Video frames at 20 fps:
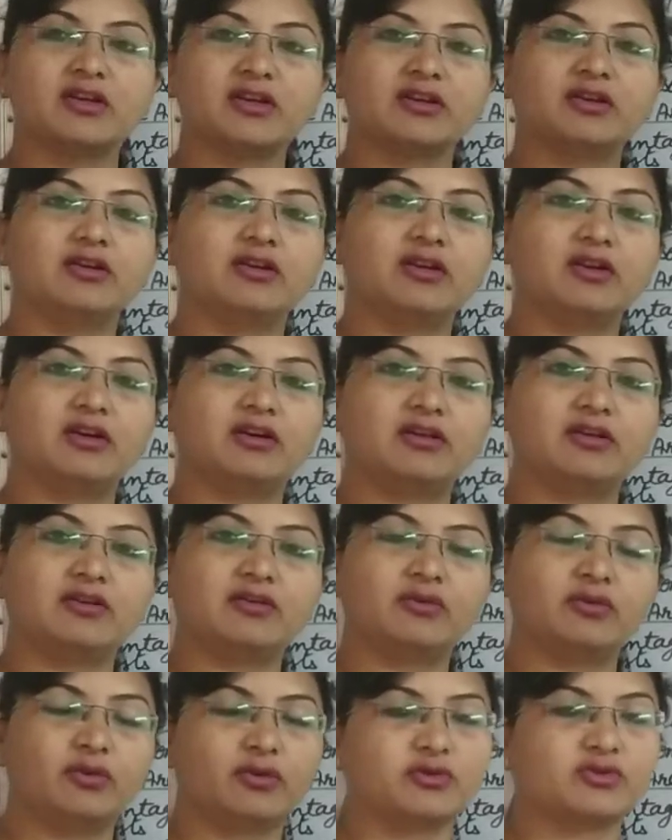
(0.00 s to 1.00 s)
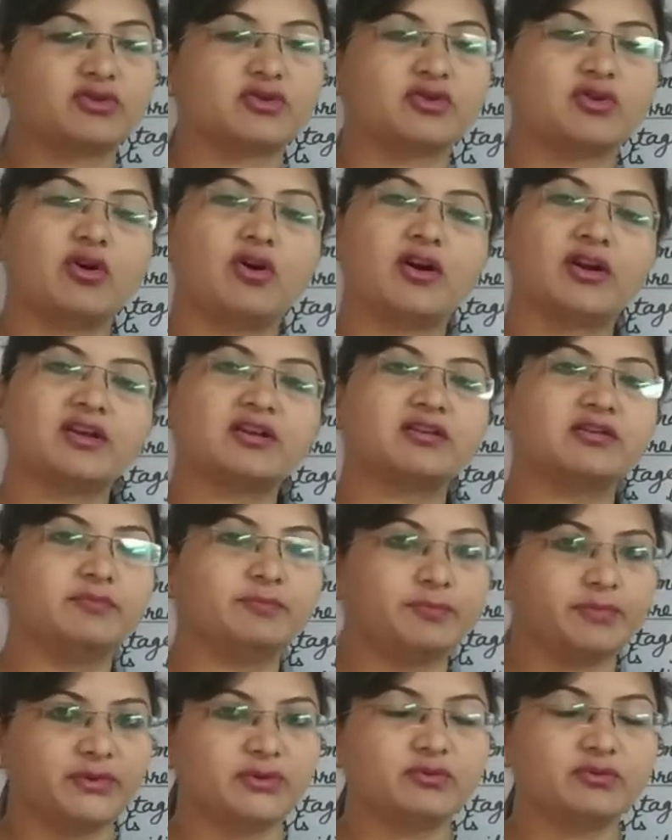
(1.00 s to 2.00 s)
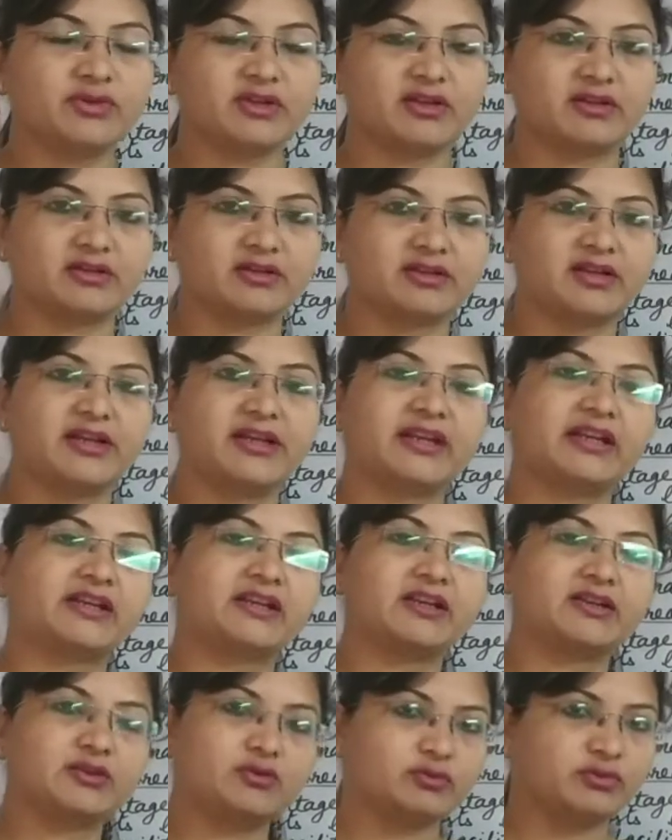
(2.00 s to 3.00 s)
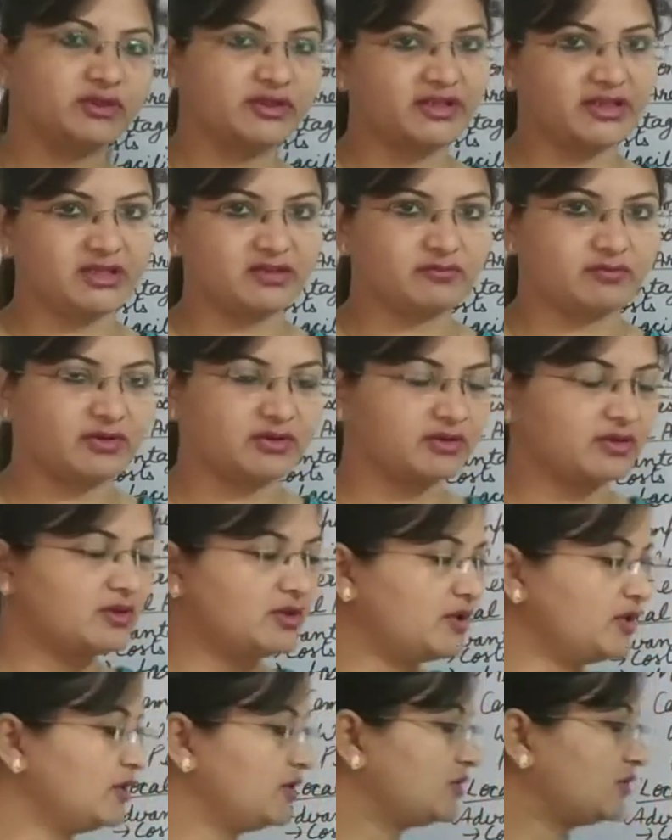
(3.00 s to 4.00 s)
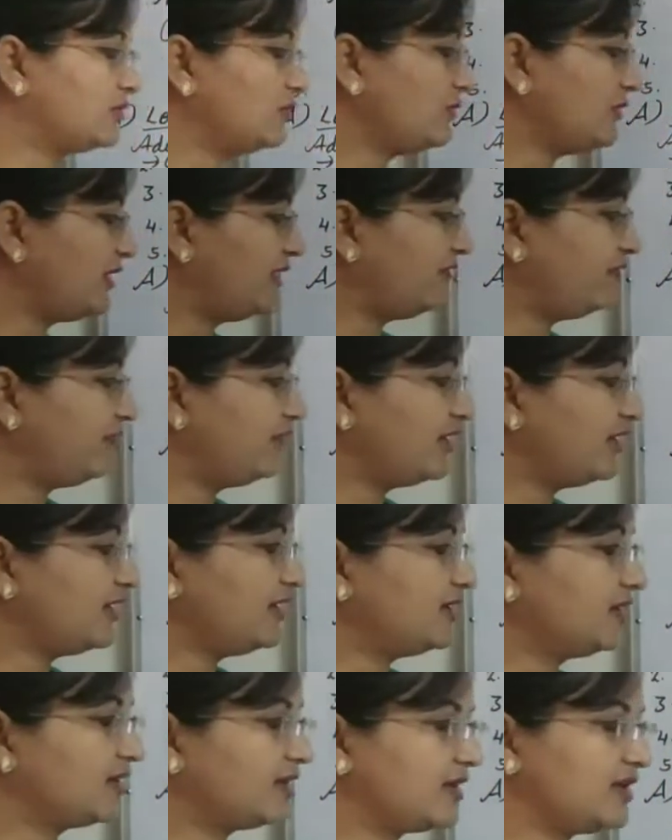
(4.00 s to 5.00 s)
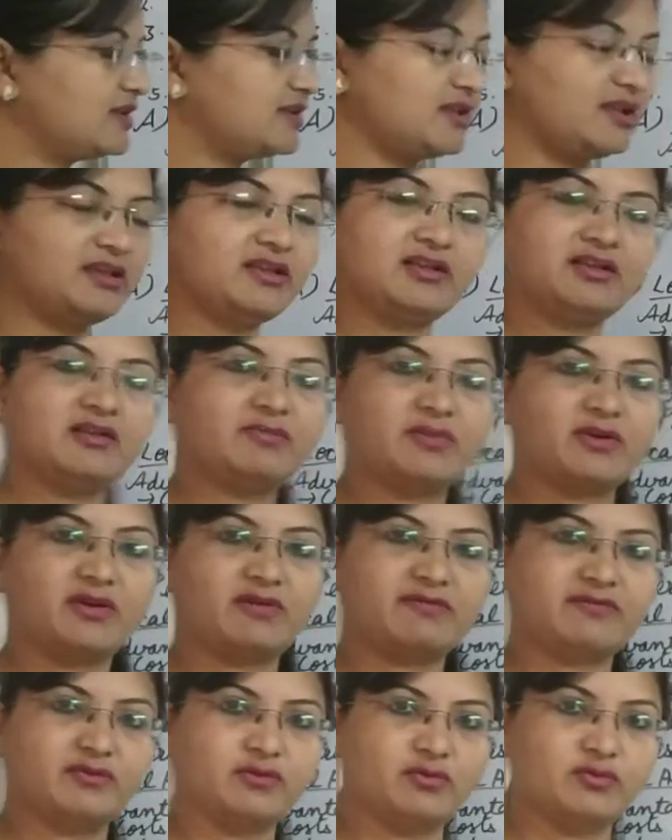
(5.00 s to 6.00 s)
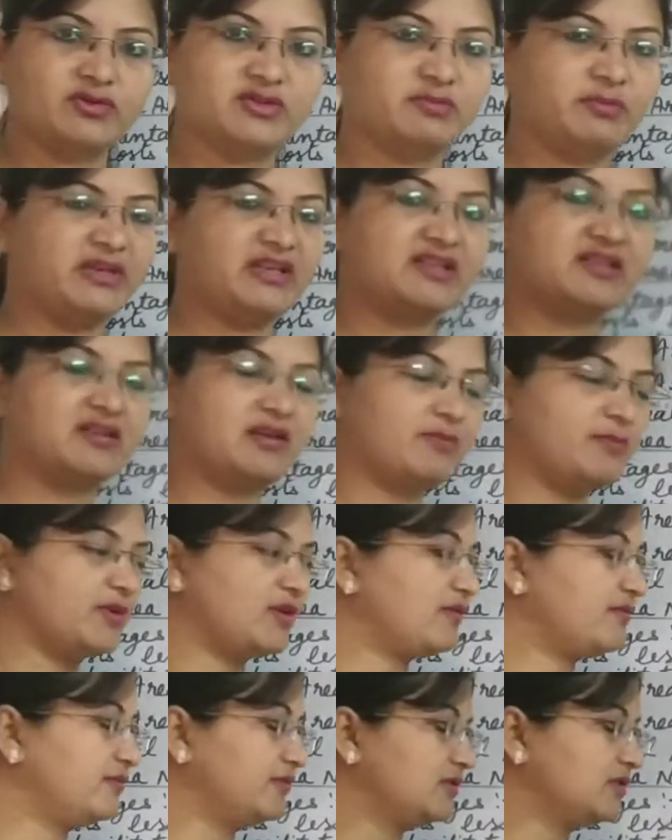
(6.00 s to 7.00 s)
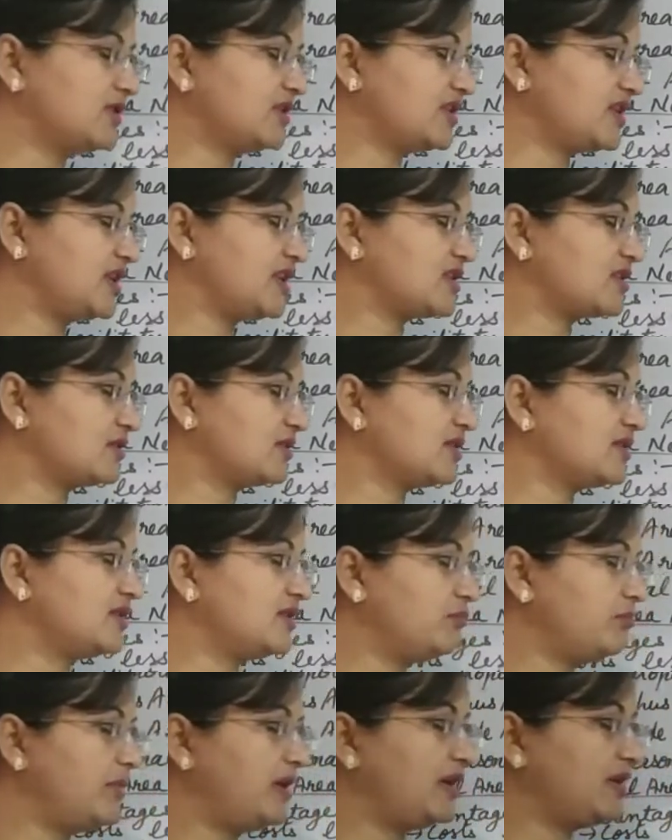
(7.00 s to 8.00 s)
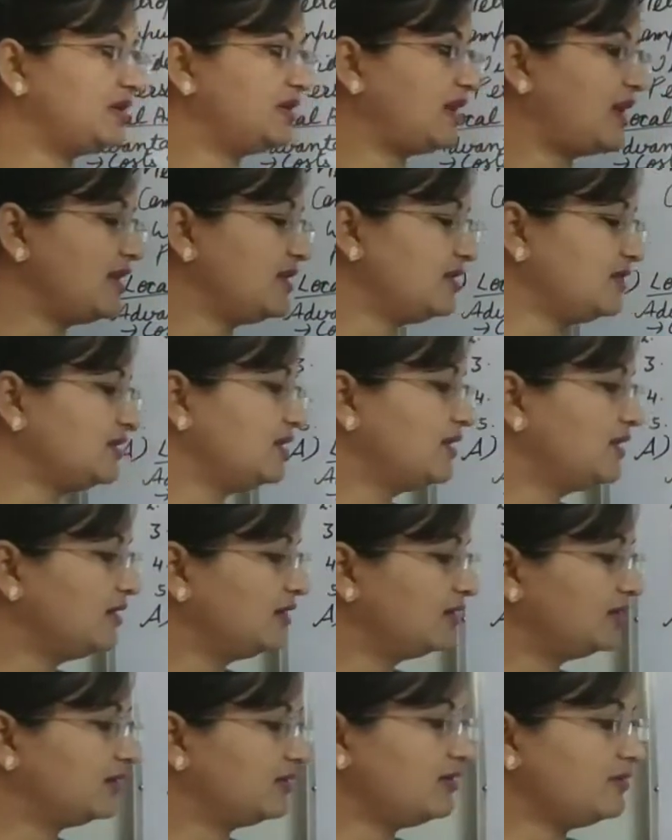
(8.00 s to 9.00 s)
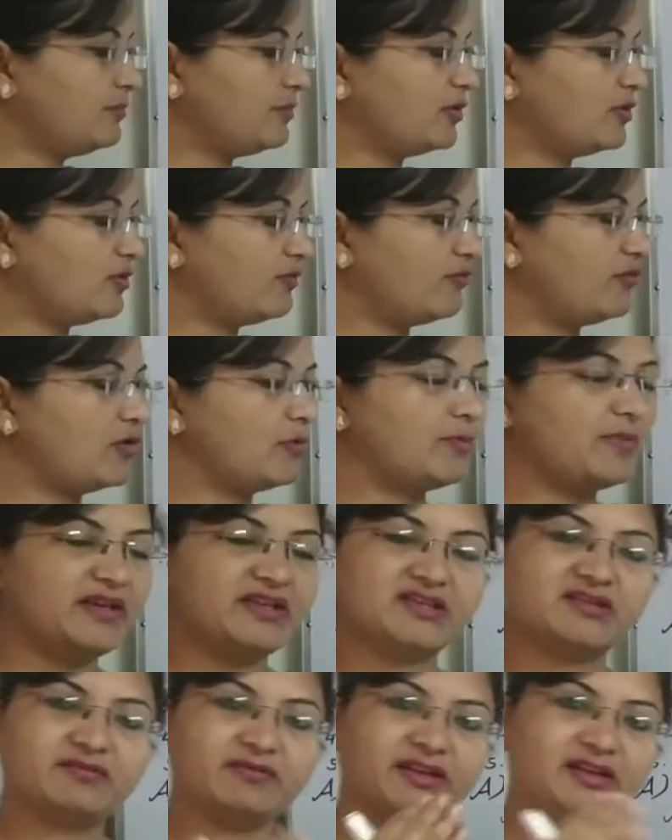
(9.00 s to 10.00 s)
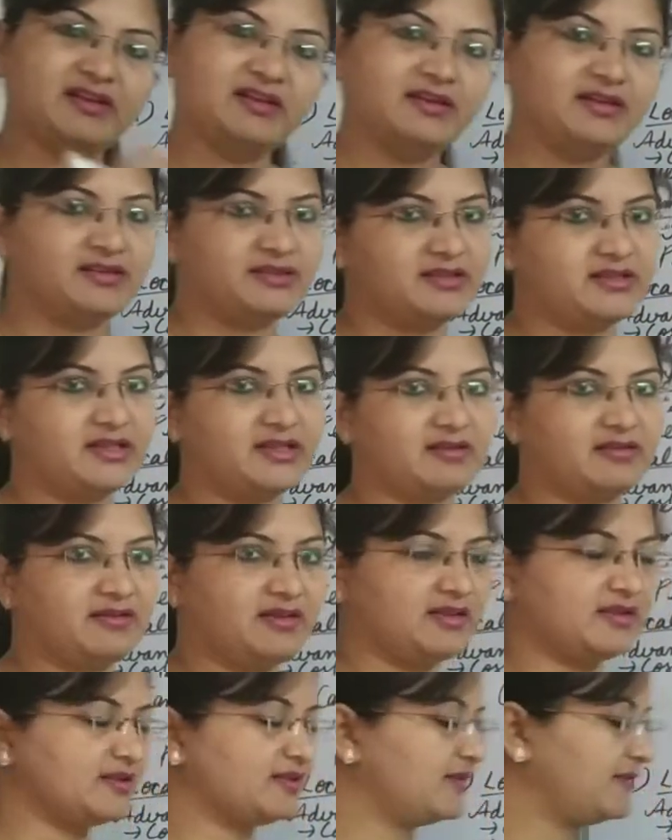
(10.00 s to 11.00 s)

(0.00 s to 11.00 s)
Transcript: host or a computer connected to the network. So, if we are increasing the number of nodes means number of workstations, then the performance will decrease.